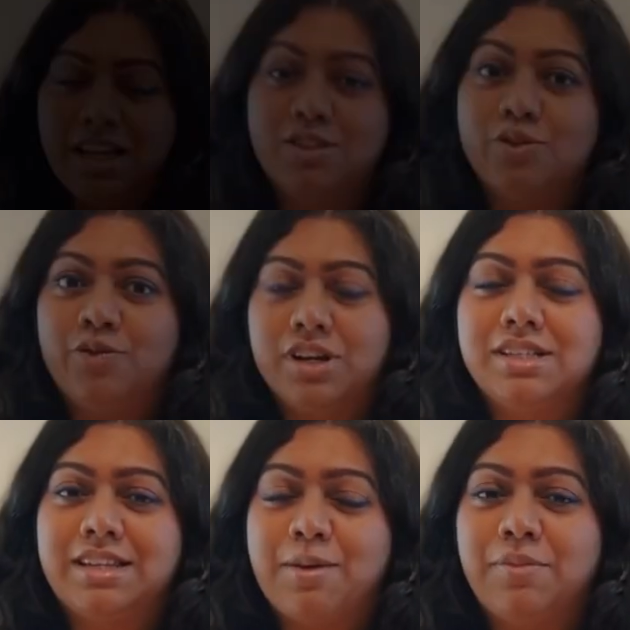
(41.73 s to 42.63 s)
So first
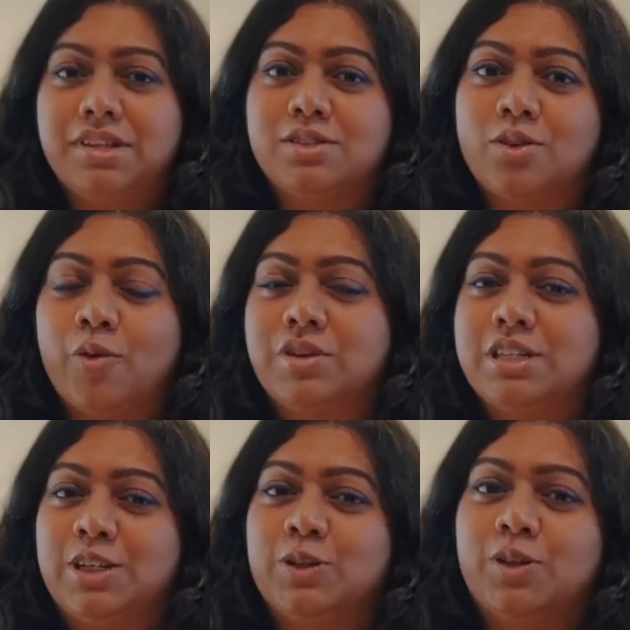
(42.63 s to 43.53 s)
step is
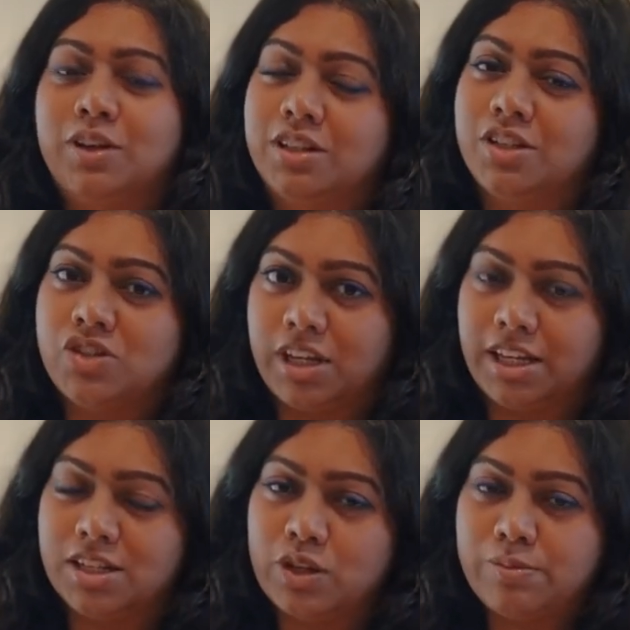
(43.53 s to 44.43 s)
obviously to cook the
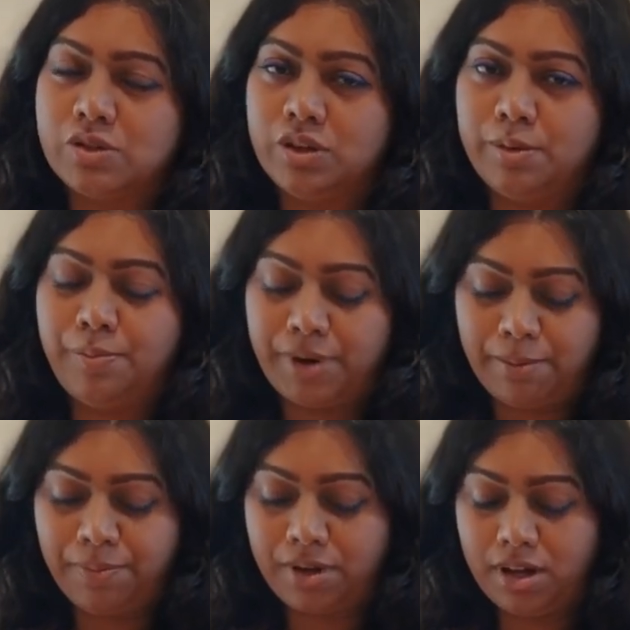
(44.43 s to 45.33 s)
chicken. So I'm just going to
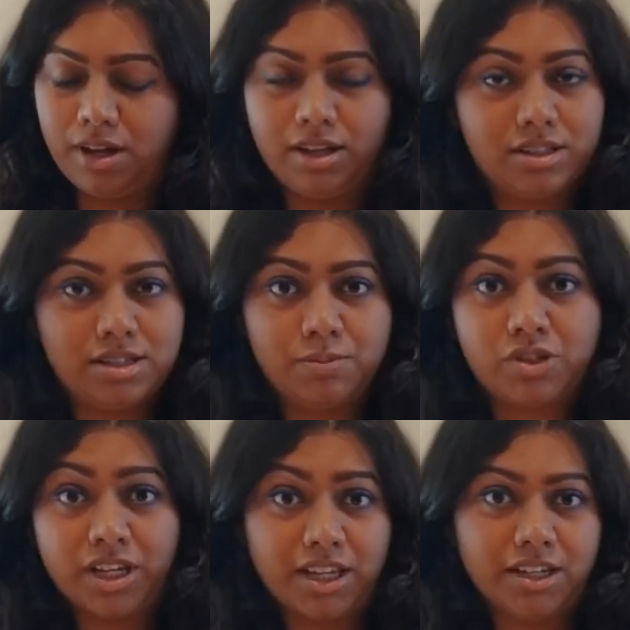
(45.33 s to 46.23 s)
prep some
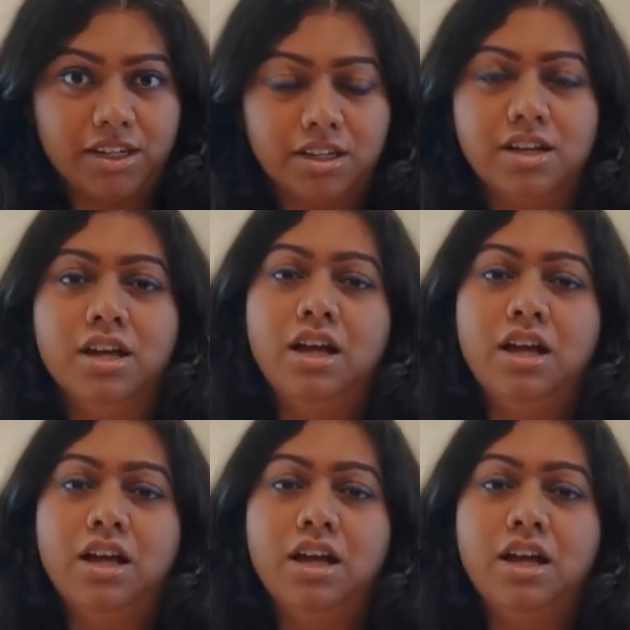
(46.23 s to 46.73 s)
chicken here.